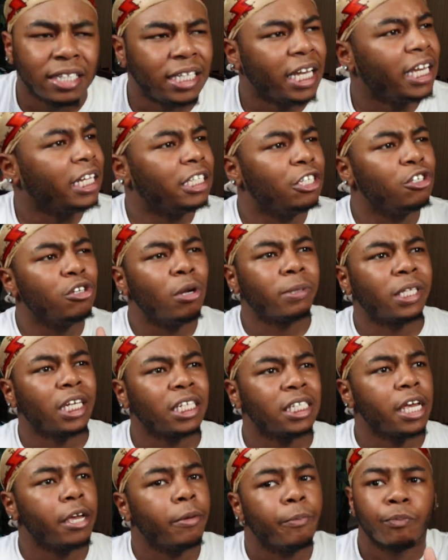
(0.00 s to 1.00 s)
Do you know what
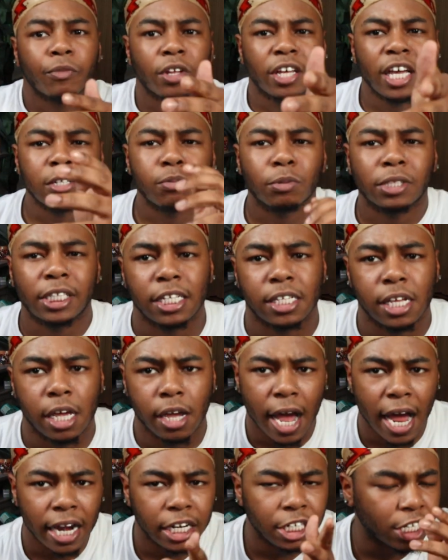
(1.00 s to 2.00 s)
they say? Guess what they
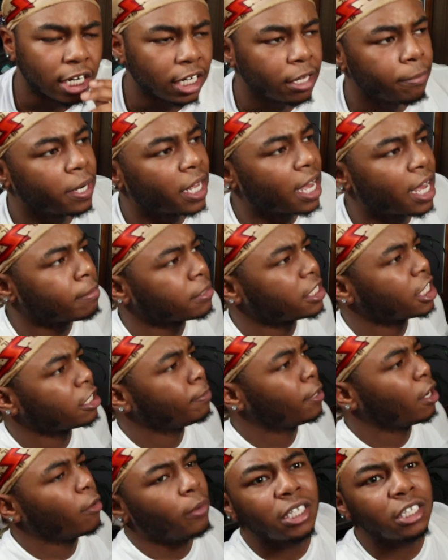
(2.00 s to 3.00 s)
say? I need y'all to leave me in the comment
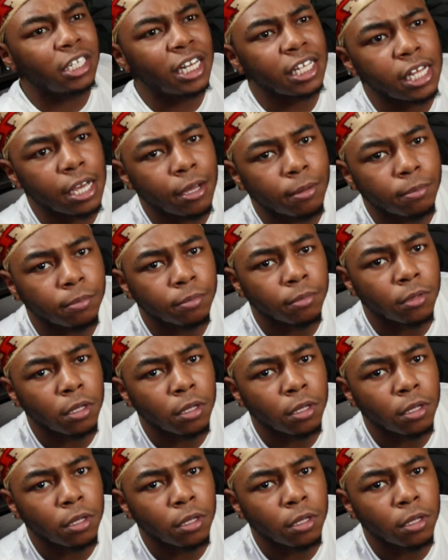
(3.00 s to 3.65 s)
section below. What did they say?